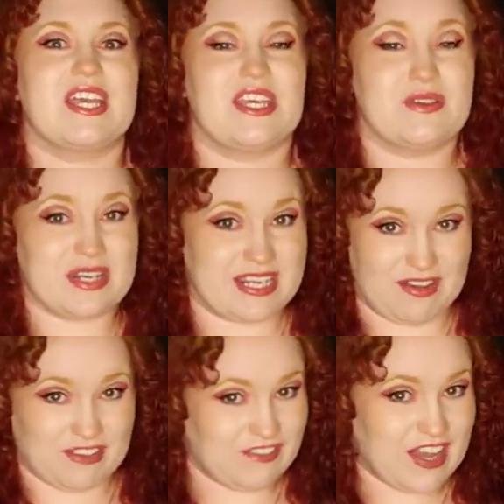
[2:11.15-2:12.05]
You can
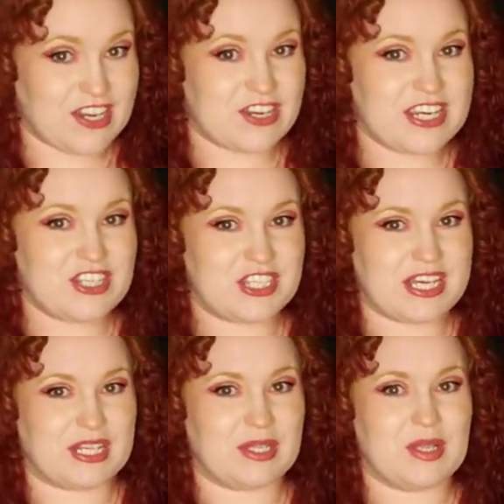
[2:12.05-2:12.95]
definitely find your niche
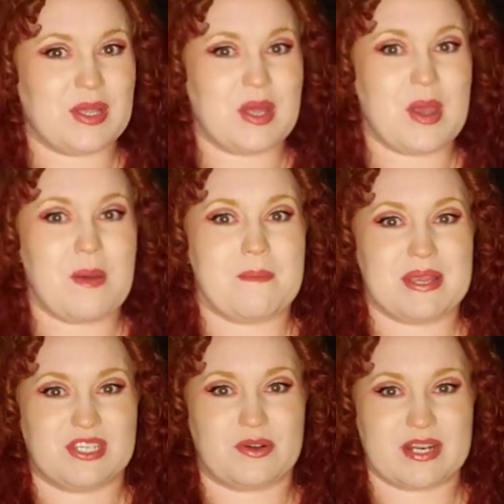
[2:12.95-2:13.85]
still,
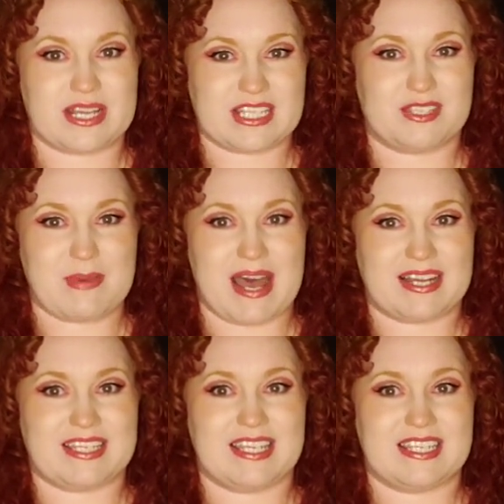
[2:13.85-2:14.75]
but don't
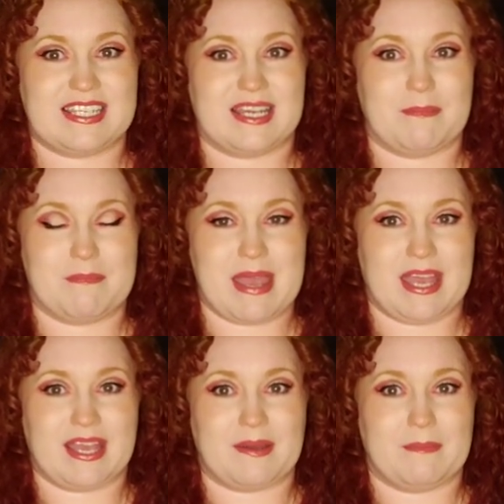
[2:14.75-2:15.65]
expect to
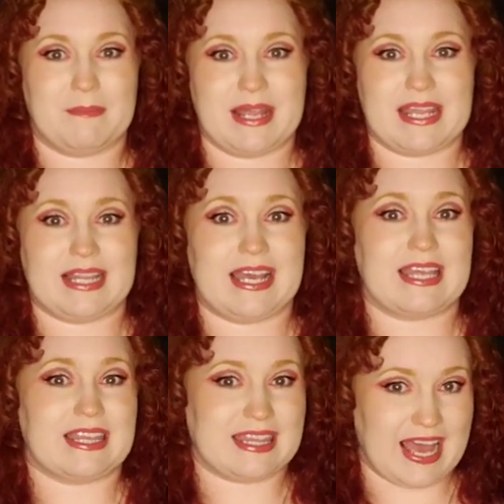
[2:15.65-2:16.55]
make money like
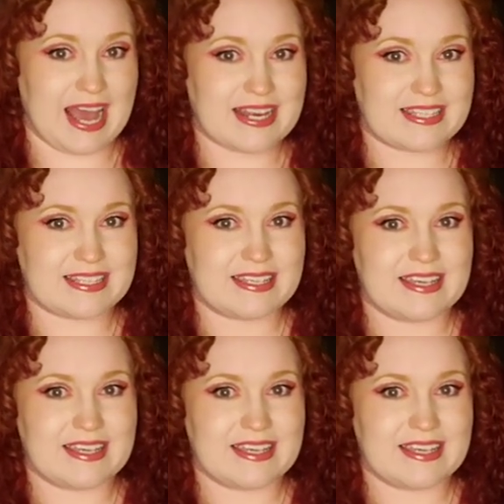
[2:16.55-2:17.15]
that.